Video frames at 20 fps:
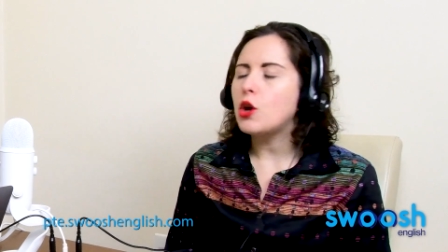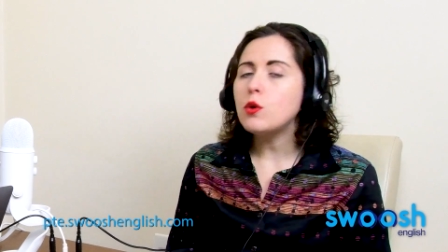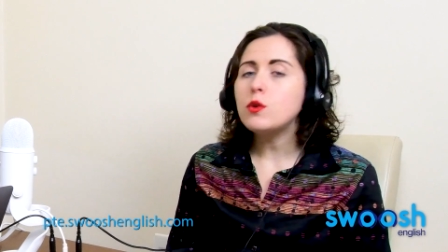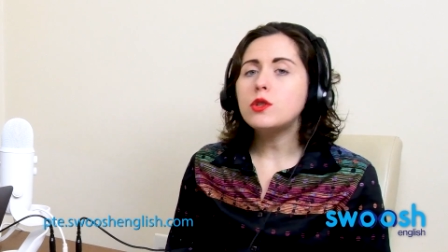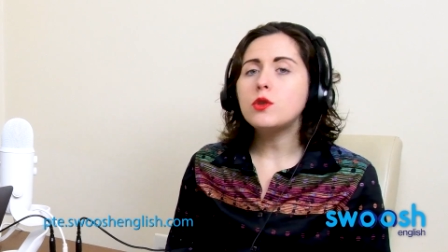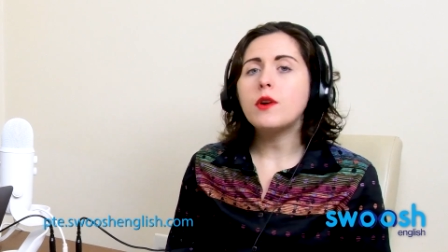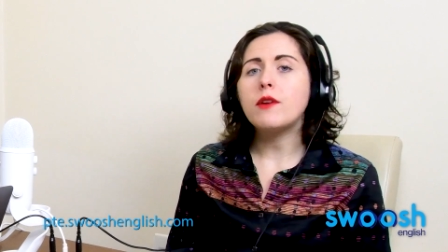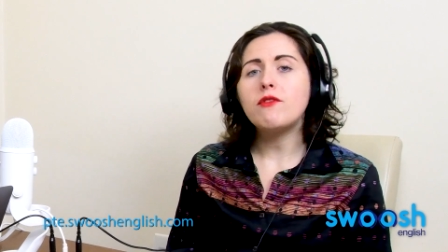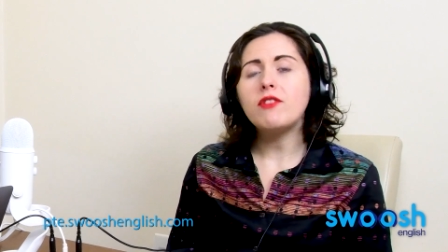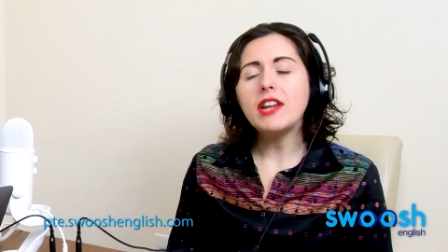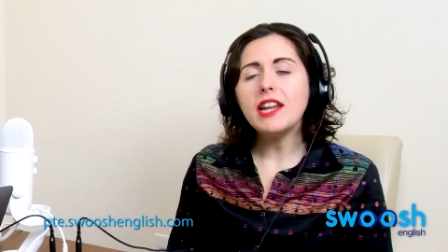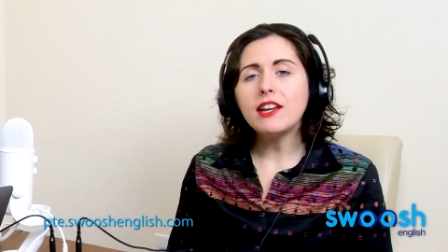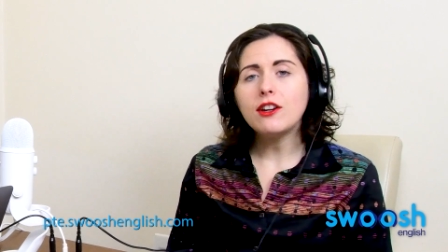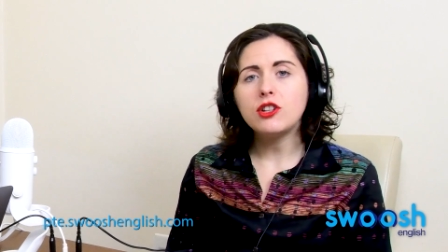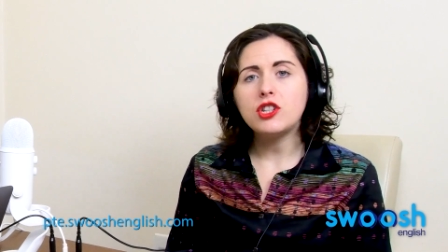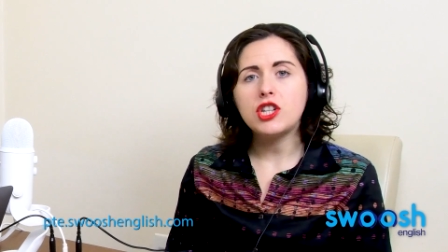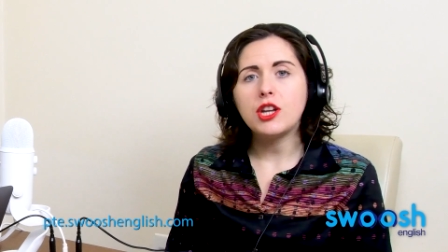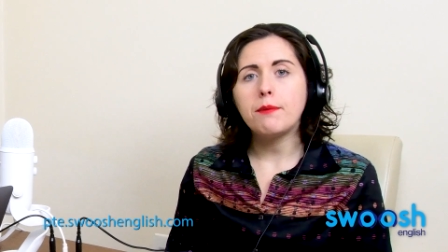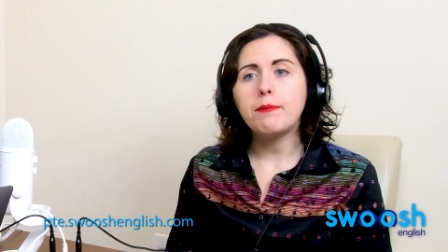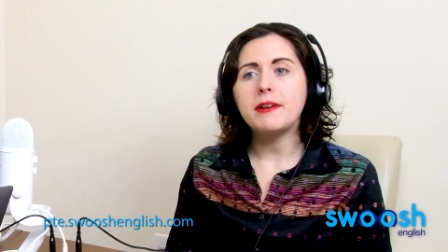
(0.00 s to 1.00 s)
So a really
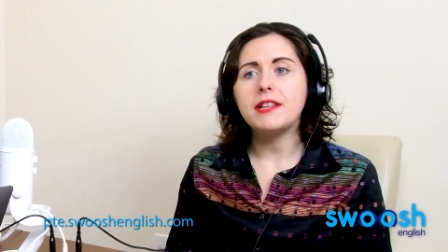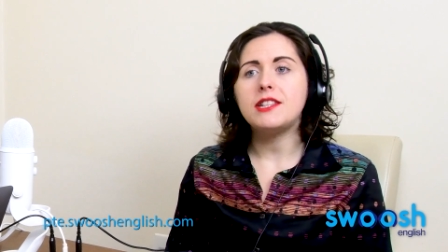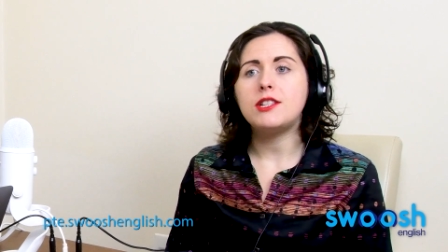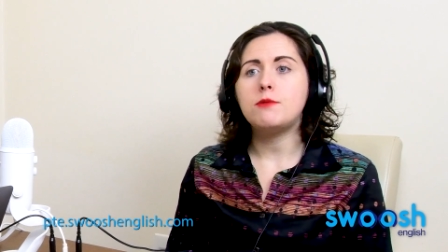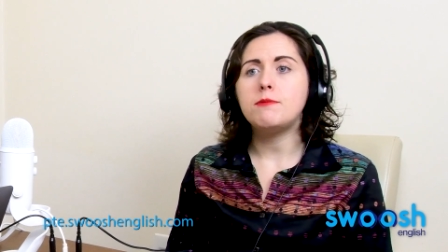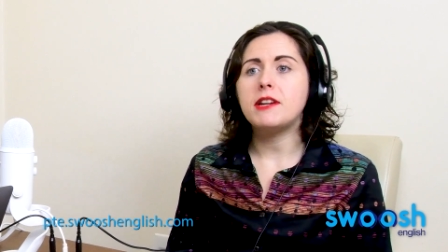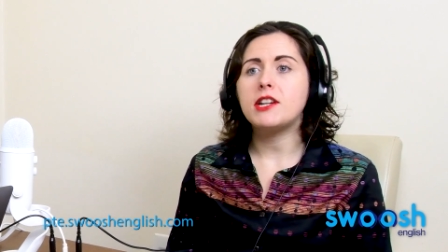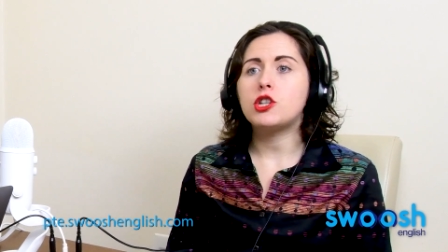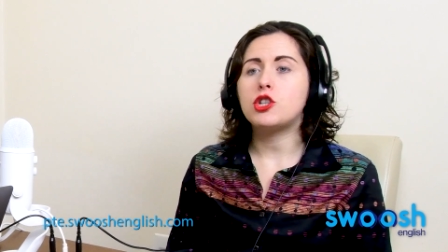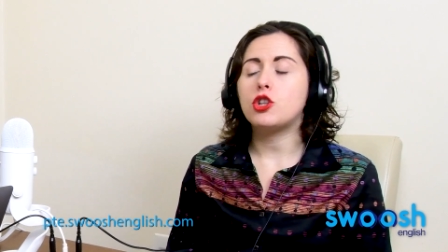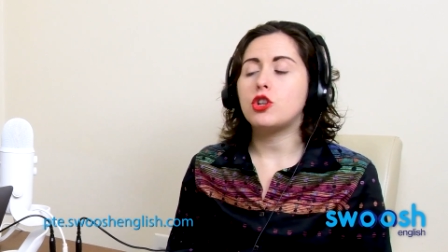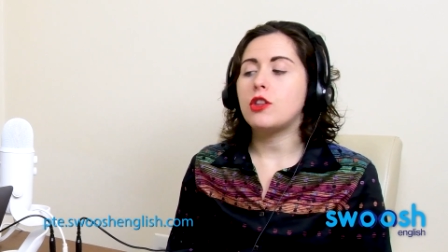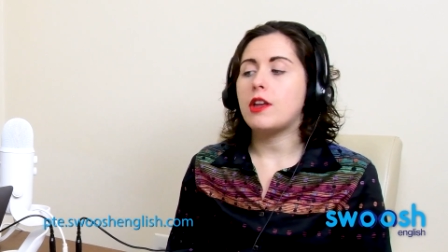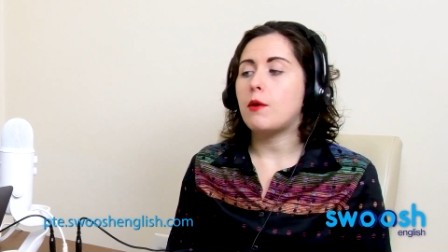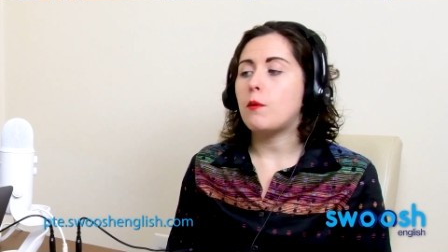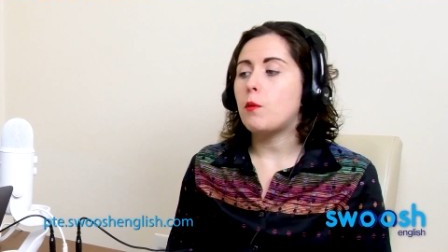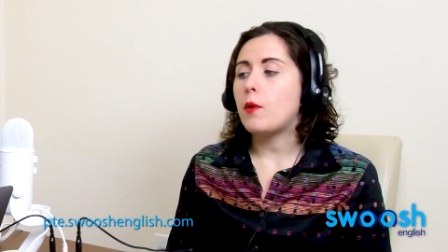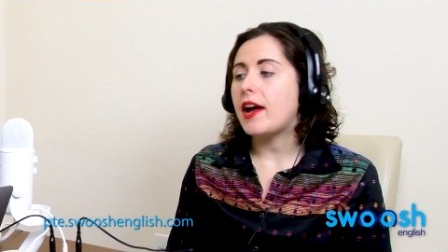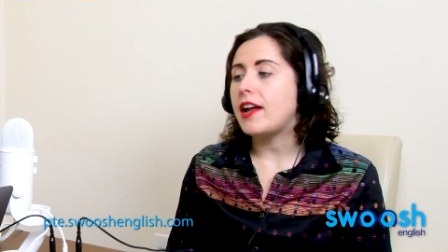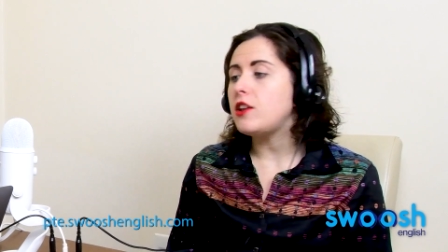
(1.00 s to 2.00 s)
good tip is to make sure
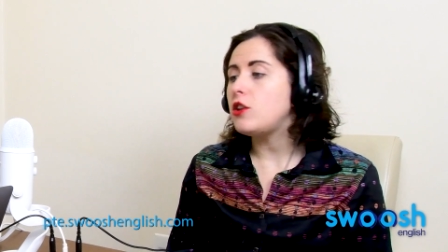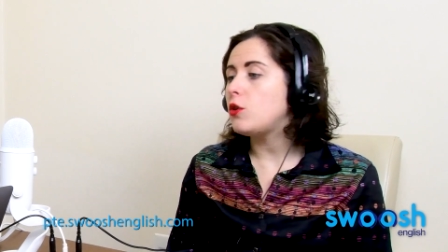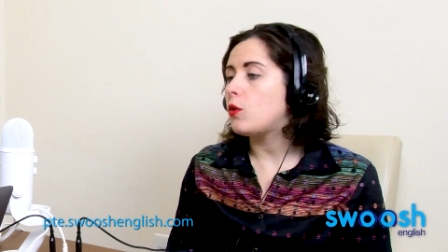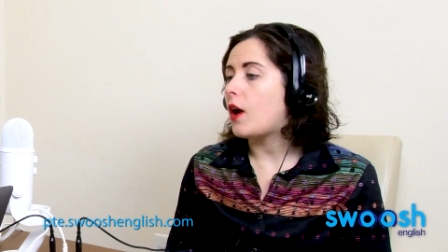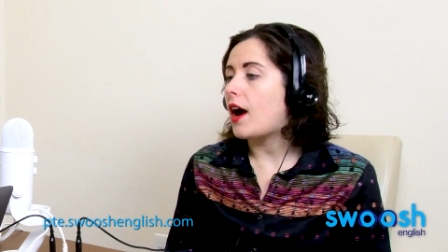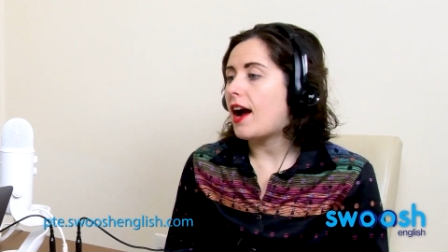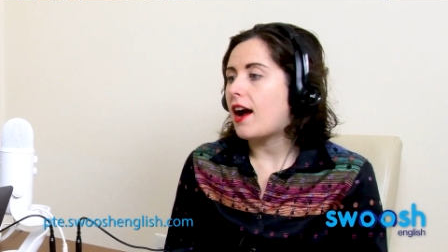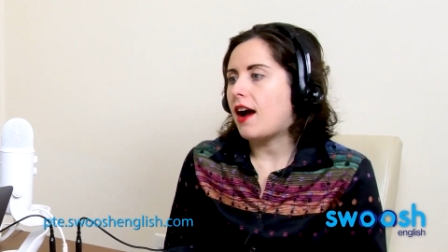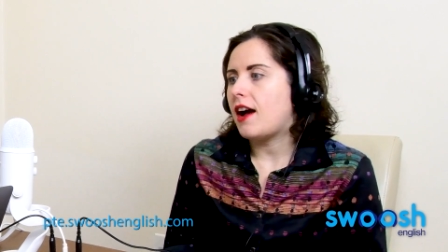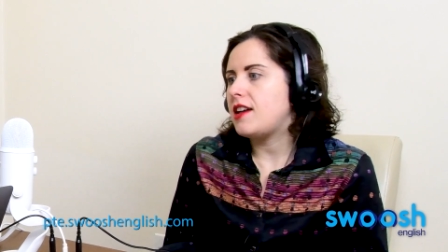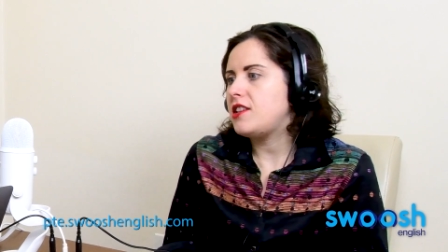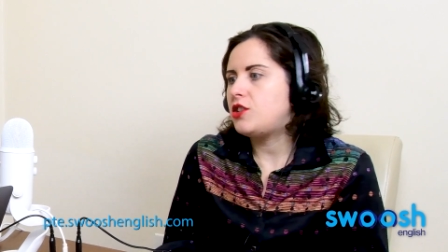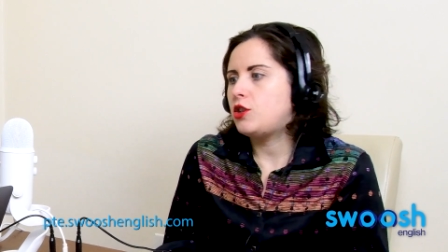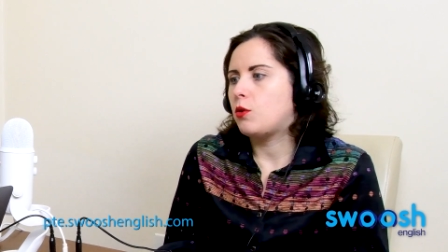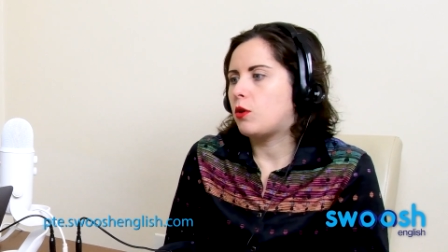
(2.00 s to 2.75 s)
that as